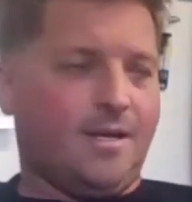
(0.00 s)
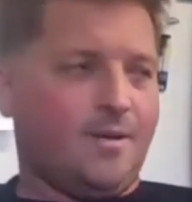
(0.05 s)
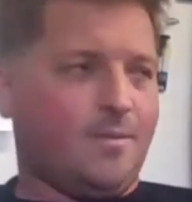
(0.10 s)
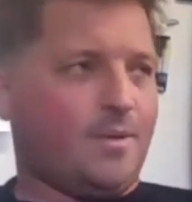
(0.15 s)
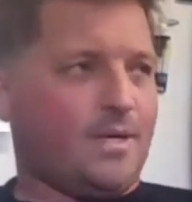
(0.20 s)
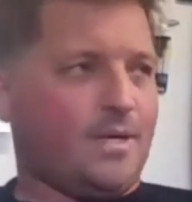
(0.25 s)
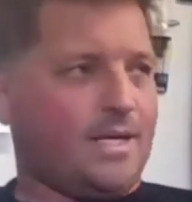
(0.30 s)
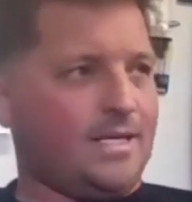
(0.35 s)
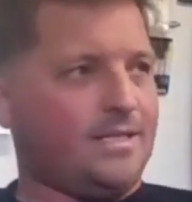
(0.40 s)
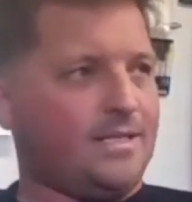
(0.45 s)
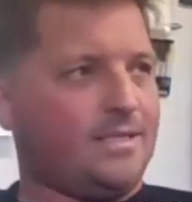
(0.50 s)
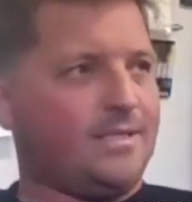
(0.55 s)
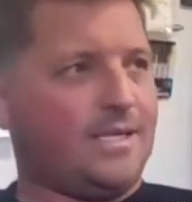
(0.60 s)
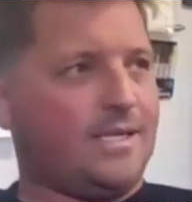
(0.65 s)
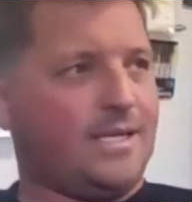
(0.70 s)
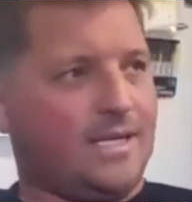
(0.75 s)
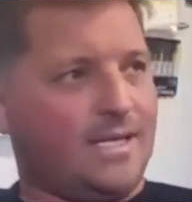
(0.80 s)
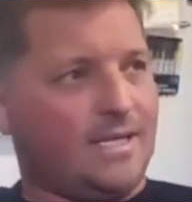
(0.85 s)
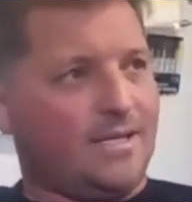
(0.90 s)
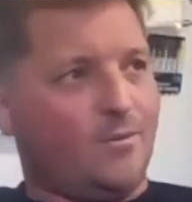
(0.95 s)
But
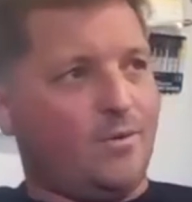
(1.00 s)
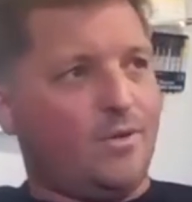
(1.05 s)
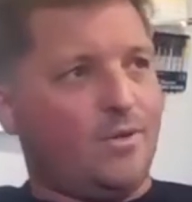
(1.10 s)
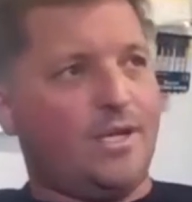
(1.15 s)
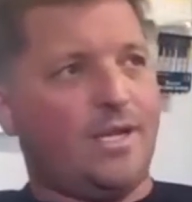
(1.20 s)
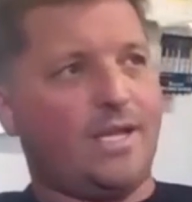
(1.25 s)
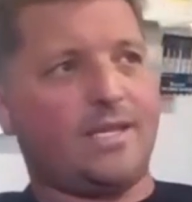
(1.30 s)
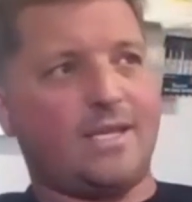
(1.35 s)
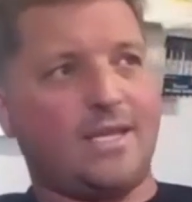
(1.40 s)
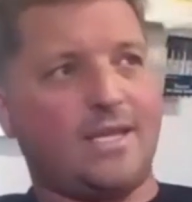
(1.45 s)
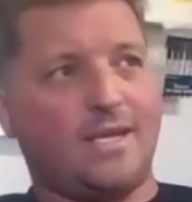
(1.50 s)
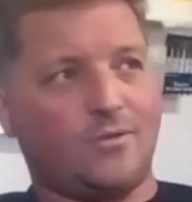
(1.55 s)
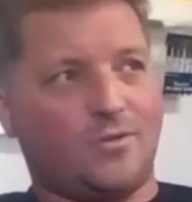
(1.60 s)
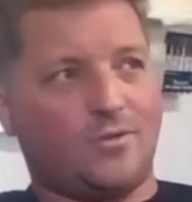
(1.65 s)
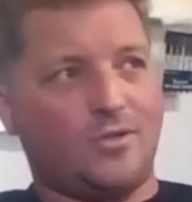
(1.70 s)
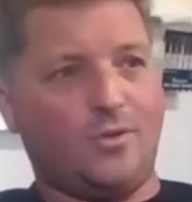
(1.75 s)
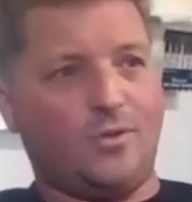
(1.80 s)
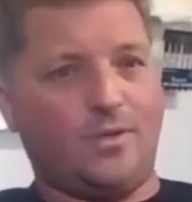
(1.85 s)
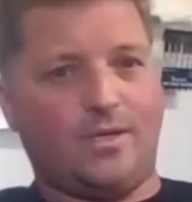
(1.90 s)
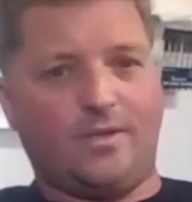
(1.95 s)
then when you get down
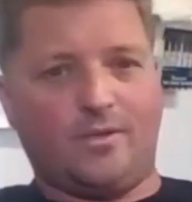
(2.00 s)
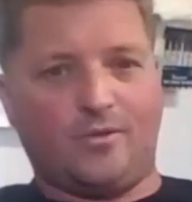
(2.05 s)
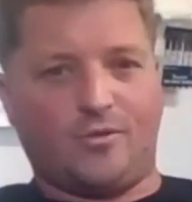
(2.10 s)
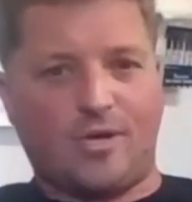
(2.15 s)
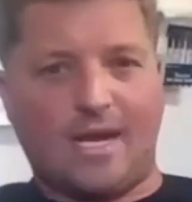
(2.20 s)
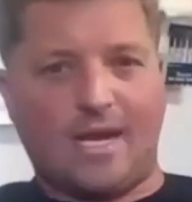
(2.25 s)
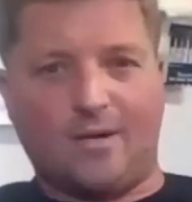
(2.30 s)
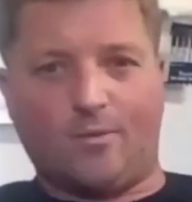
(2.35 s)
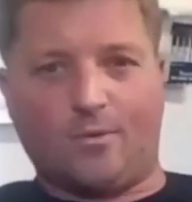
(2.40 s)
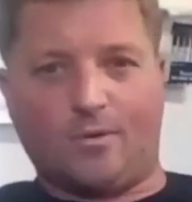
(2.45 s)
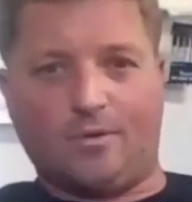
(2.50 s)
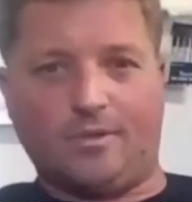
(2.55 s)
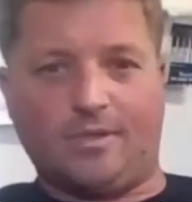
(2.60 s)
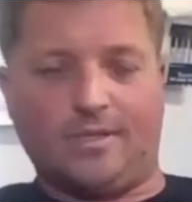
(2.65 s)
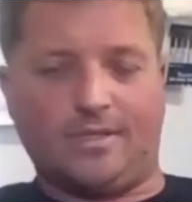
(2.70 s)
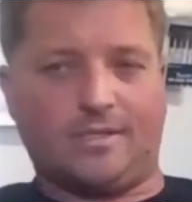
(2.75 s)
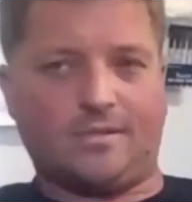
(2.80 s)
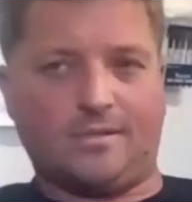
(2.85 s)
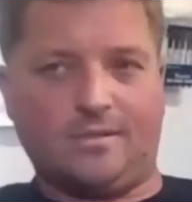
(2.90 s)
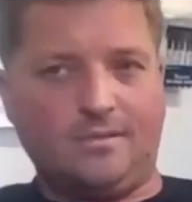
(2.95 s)
to it in the drag world,
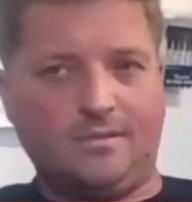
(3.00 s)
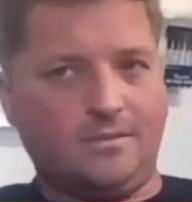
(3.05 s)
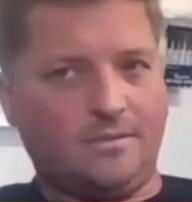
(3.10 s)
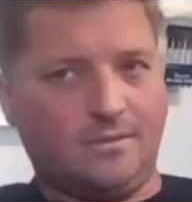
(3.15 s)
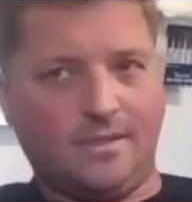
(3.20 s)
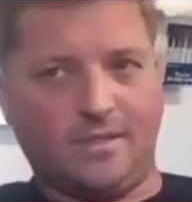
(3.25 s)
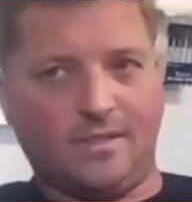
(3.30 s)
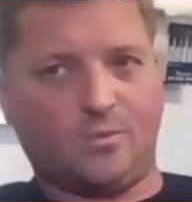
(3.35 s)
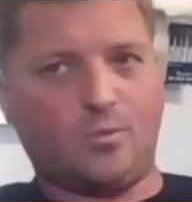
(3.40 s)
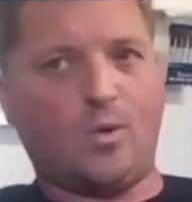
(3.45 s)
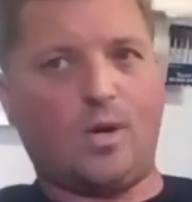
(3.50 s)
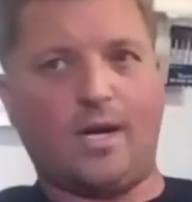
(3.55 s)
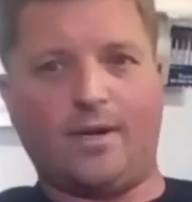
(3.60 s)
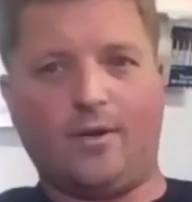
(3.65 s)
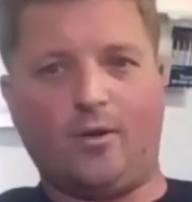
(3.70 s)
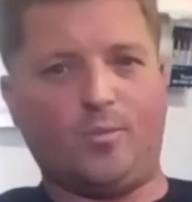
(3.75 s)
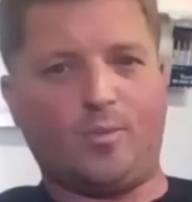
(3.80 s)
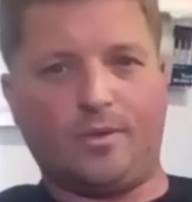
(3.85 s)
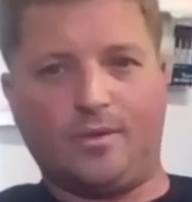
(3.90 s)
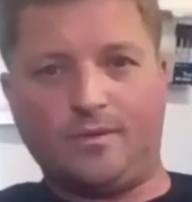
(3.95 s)
it's wide
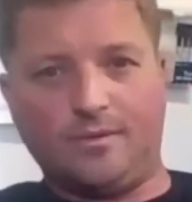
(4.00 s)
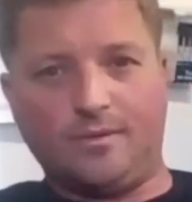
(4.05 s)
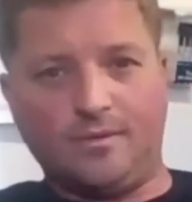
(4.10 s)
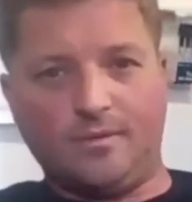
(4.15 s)
open.